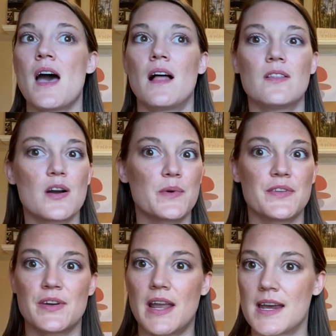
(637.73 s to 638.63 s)
along
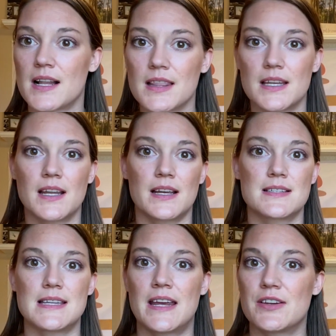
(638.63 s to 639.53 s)
with your
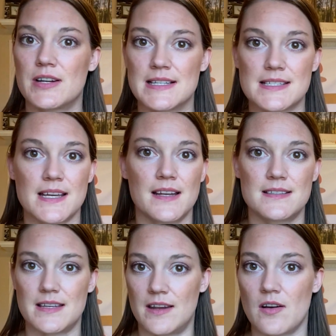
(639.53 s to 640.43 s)
analytics and your
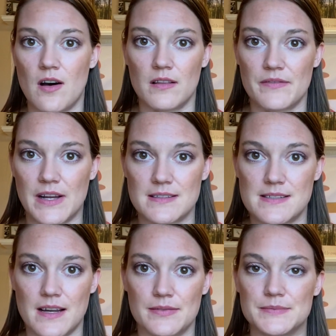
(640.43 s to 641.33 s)
insights and all of that
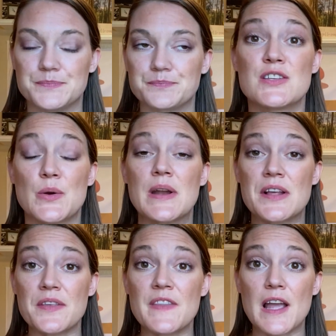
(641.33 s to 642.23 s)
stuff. So
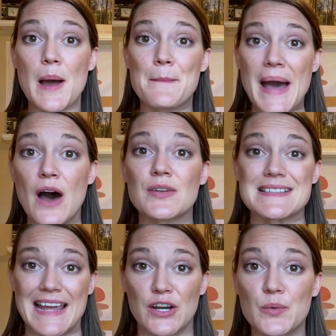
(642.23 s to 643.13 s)
another thing about
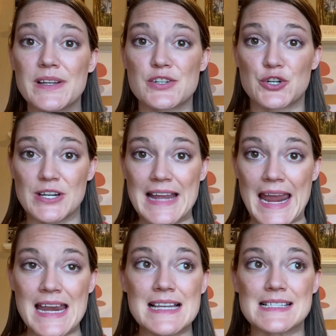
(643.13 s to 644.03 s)
Tailwind
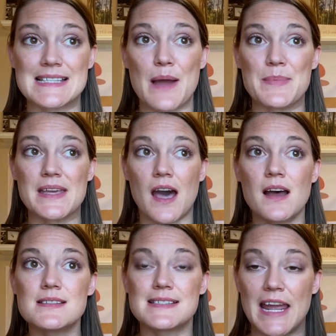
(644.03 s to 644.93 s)
Create is that
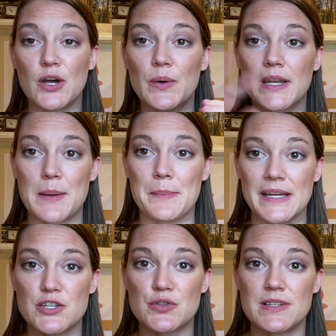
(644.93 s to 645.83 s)
because Tailwind and
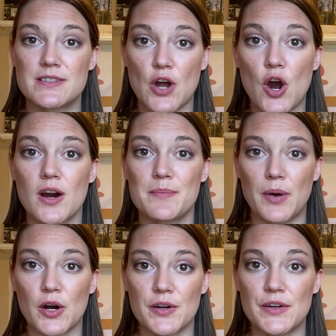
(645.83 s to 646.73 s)
Pinterest are
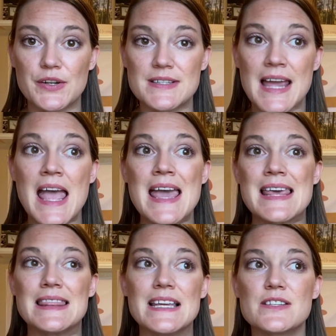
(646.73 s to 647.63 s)
partners,
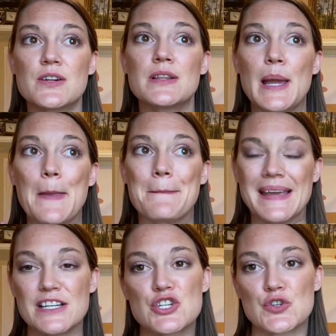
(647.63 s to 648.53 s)
these are like
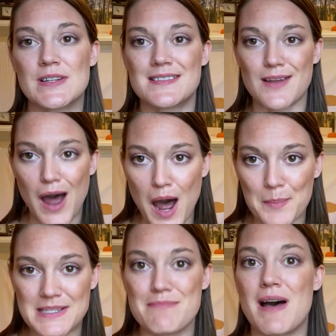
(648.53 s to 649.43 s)
Pinterest
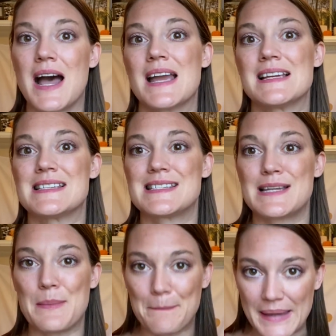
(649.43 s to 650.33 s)

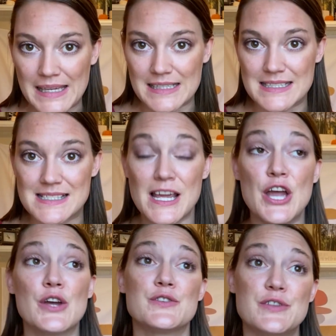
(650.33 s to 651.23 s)
optimized pins.
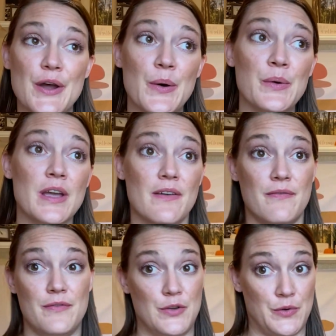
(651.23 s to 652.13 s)
So
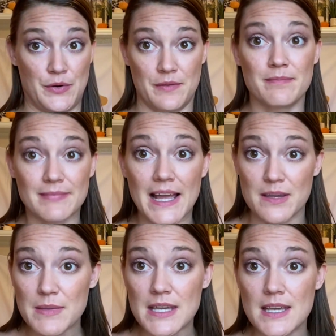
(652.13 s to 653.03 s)
if you're
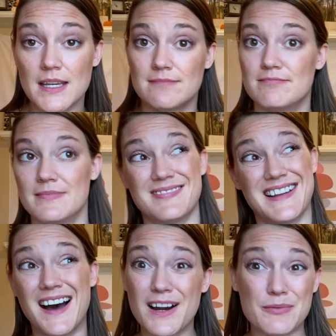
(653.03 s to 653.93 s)
like me and
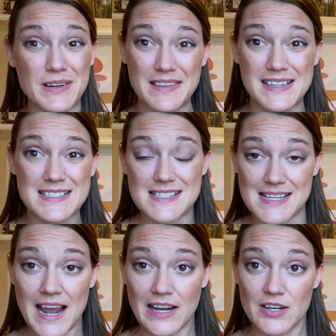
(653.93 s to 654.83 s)
not really a
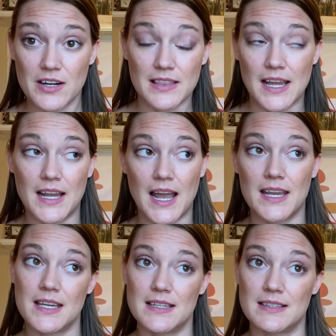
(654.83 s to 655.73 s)
designer, like I
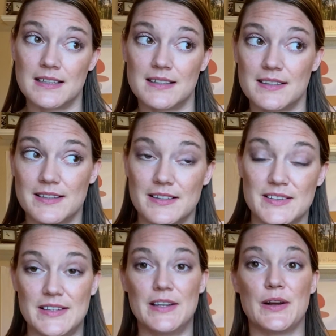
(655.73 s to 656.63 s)
can,
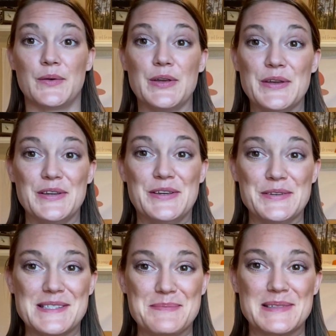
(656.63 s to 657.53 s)

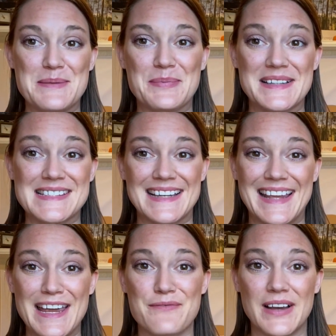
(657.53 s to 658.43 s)
use some templates
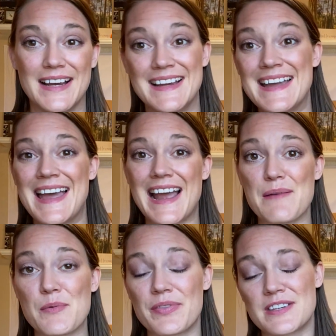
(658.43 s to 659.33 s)
at Canva and
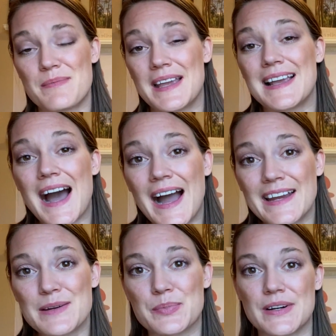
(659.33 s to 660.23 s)
come up with something
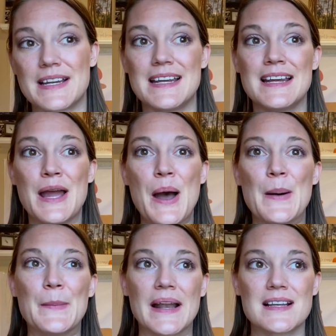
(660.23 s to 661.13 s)
kind of pretty,
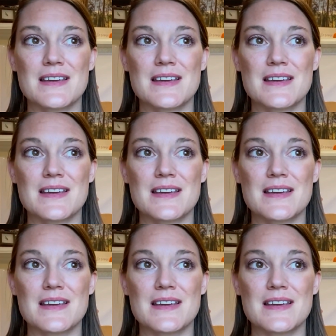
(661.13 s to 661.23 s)
but I